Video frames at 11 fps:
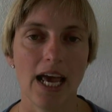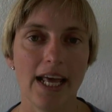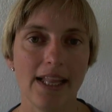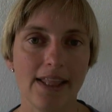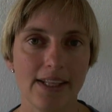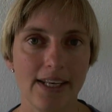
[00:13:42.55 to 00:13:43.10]

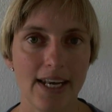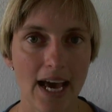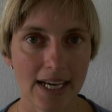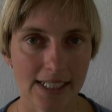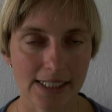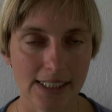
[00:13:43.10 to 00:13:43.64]
In the
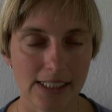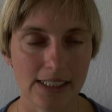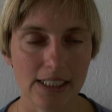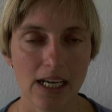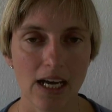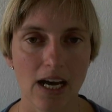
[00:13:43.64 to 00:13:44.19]

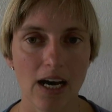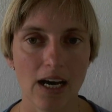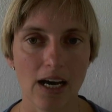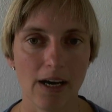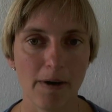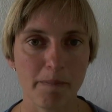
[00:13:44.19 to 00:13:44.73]
next
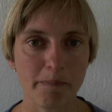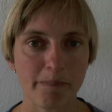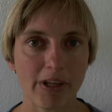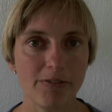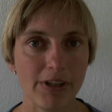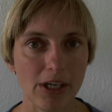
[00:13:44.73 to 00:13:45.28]

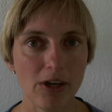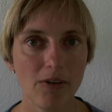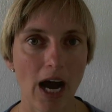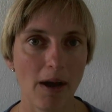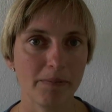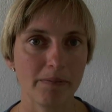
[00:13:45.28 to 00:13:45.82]
video,
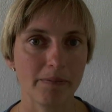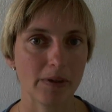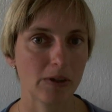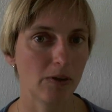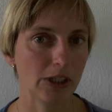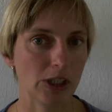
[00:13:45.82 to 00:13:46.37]
I'm
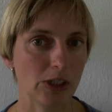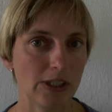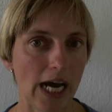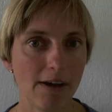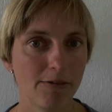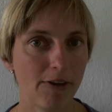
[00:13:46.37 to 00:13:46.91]
going to
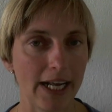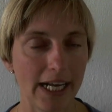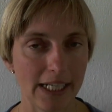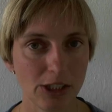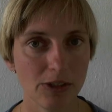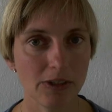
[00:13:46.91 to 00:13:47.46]
dive right
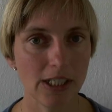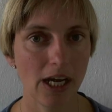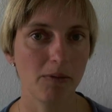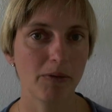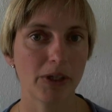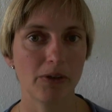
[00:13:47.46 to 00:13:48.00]
into it,
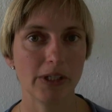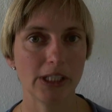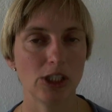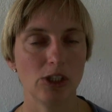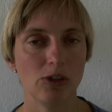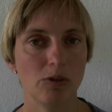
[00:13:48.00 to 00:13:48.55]
and we're
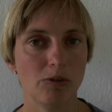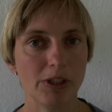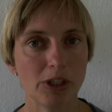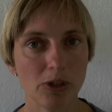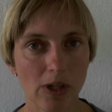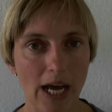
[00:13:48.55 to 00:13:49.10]
going to
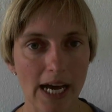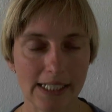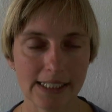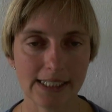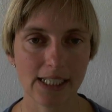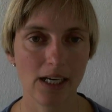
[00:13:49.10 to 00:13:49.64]

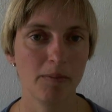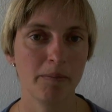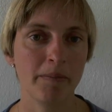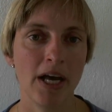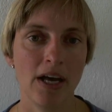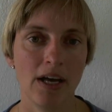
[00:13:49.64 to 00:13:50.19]
visualize
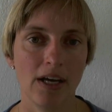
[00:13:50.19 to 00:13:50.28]
some